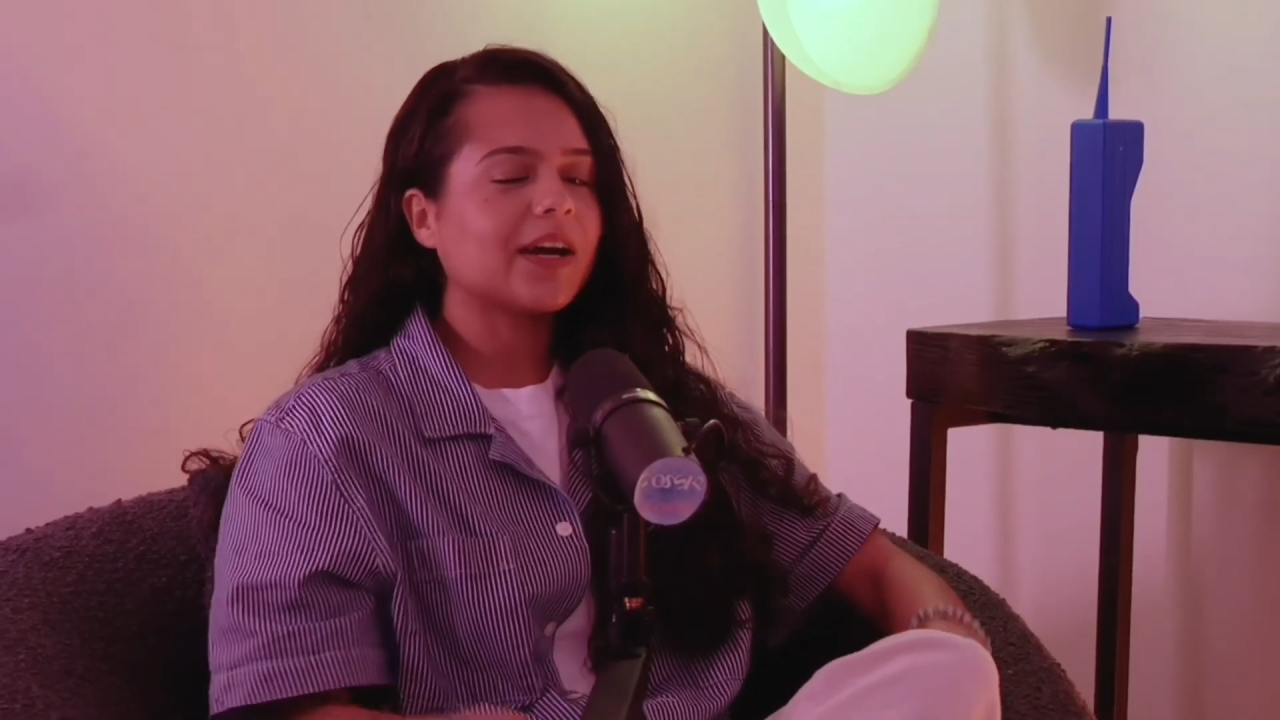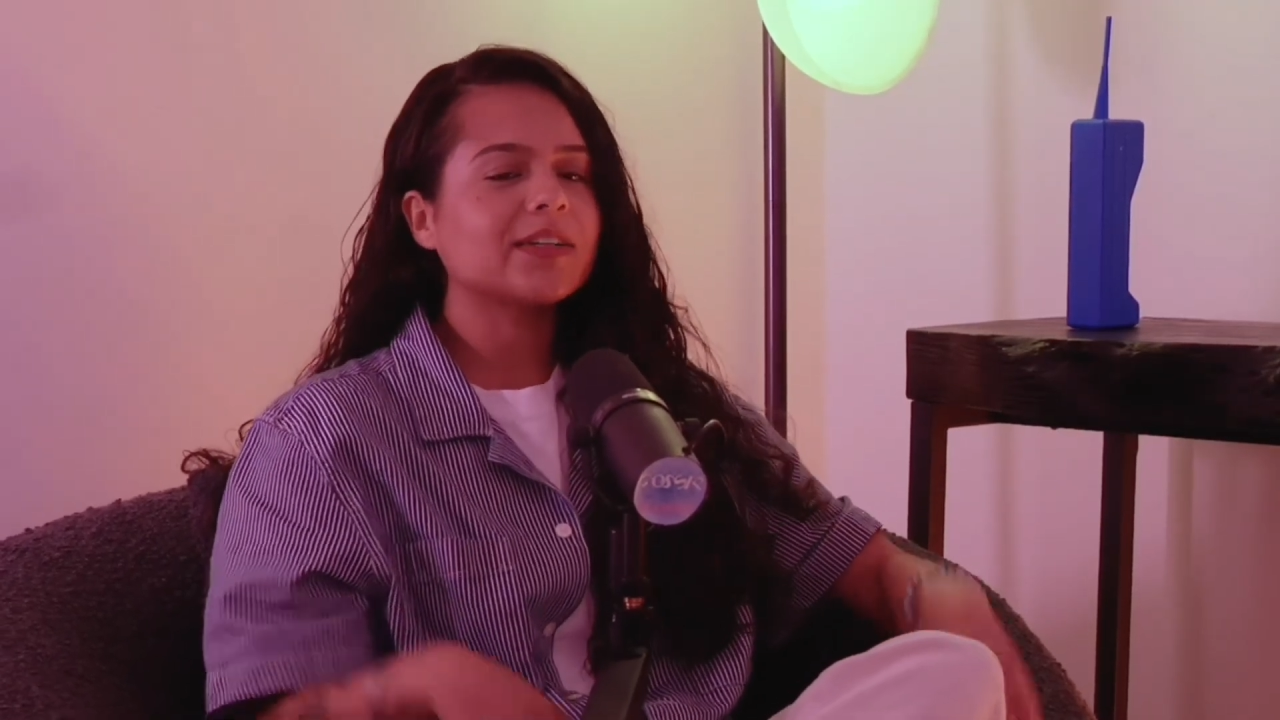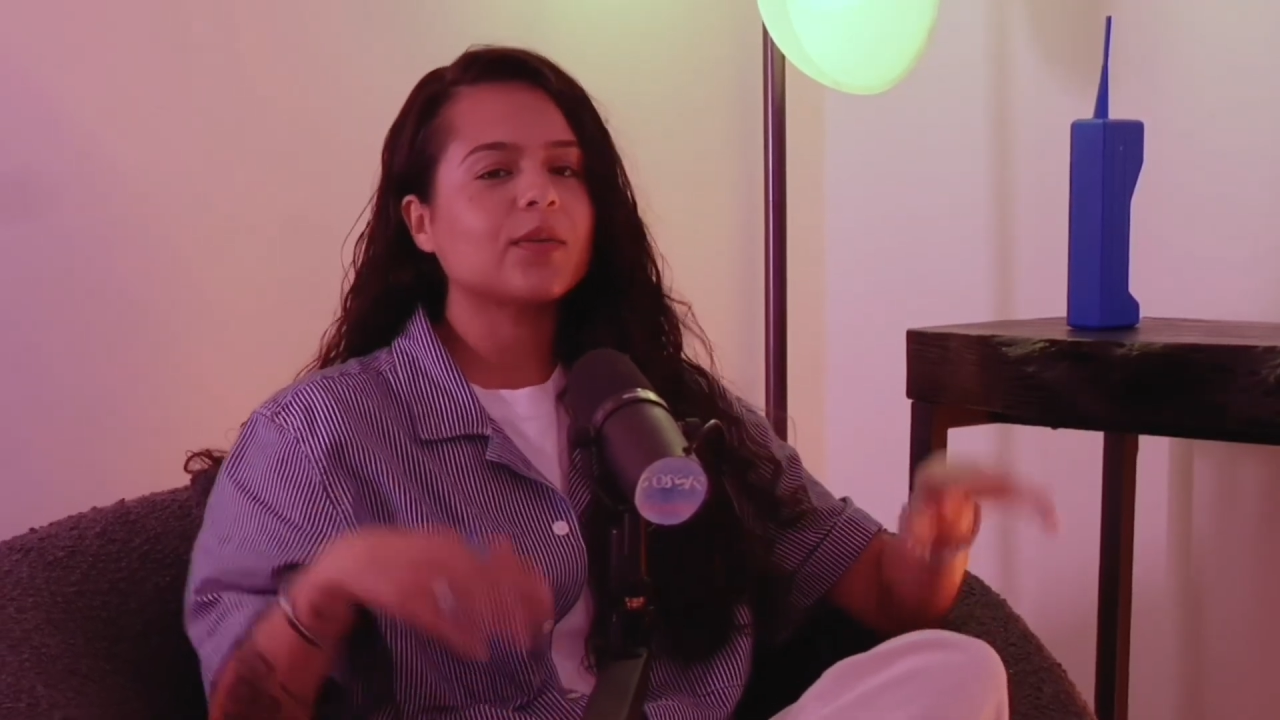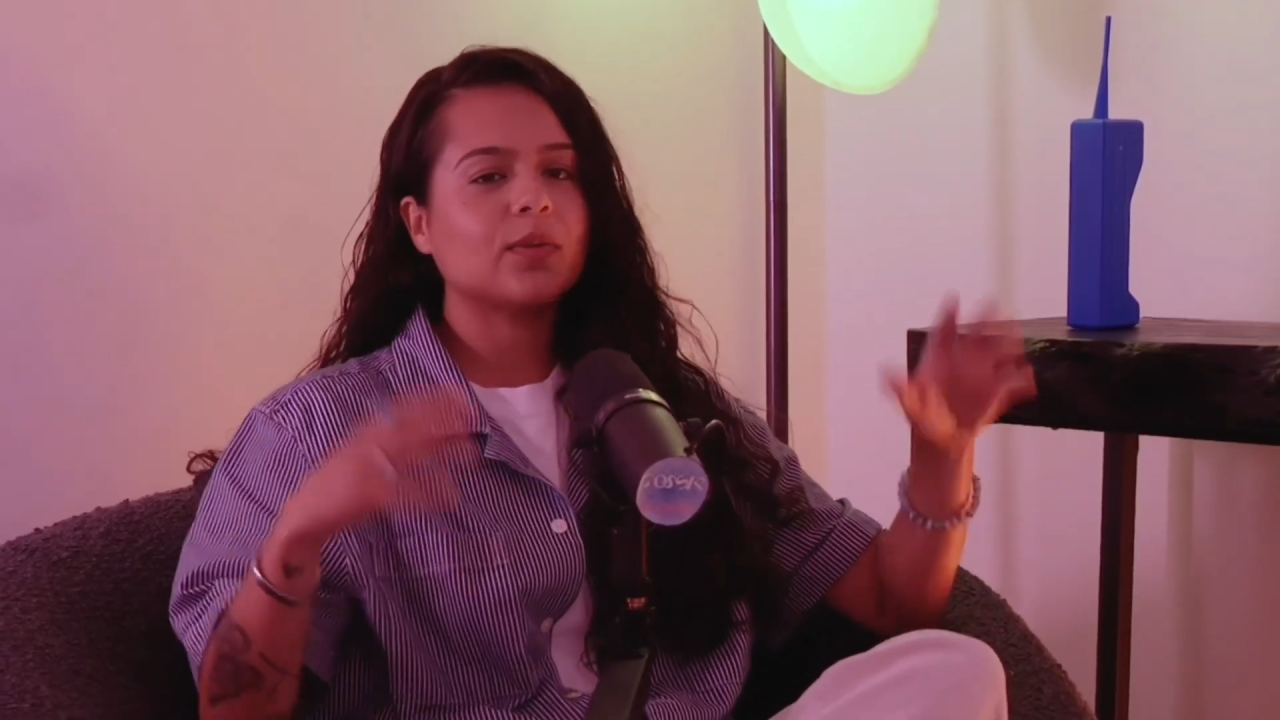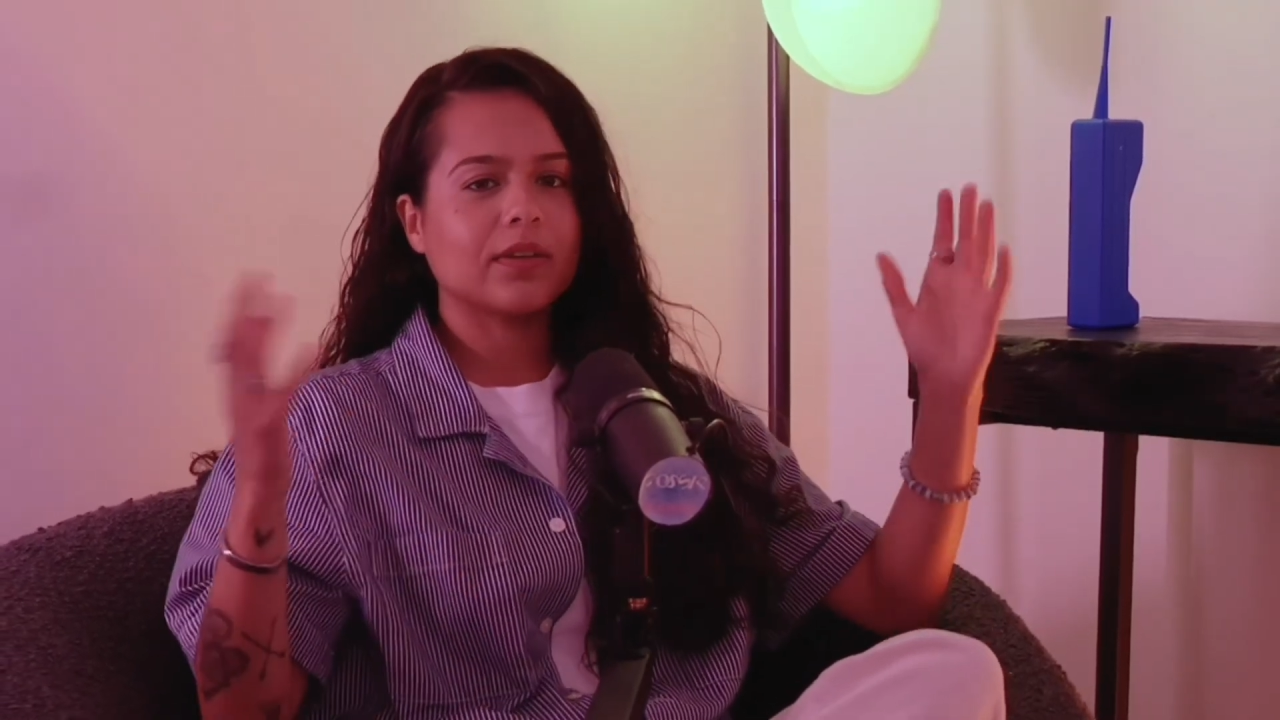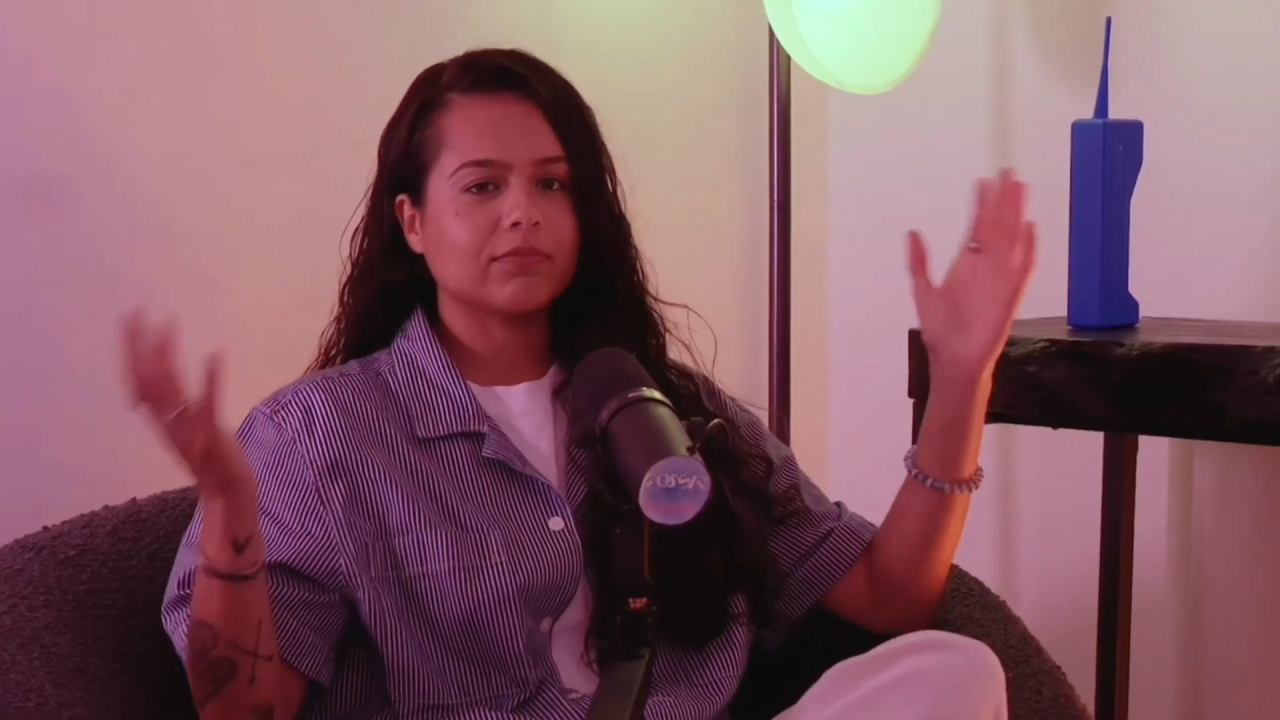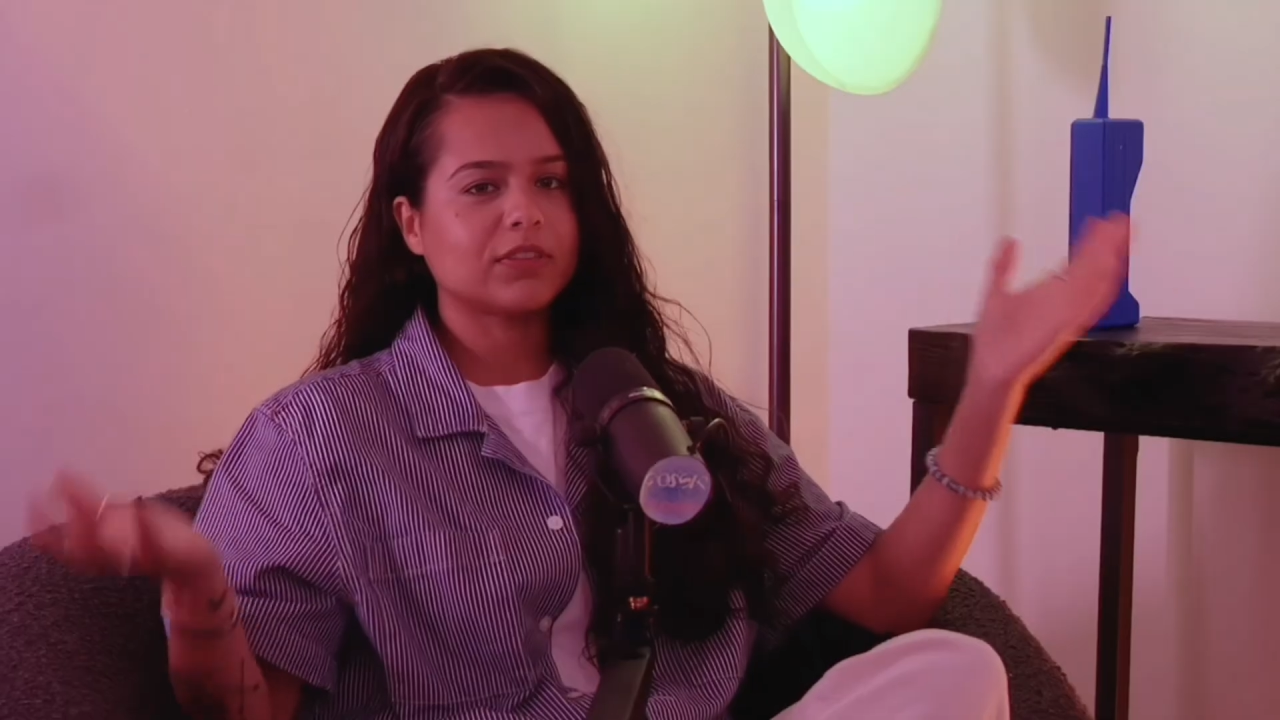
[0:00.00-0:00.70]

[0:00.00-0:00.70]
I don't want to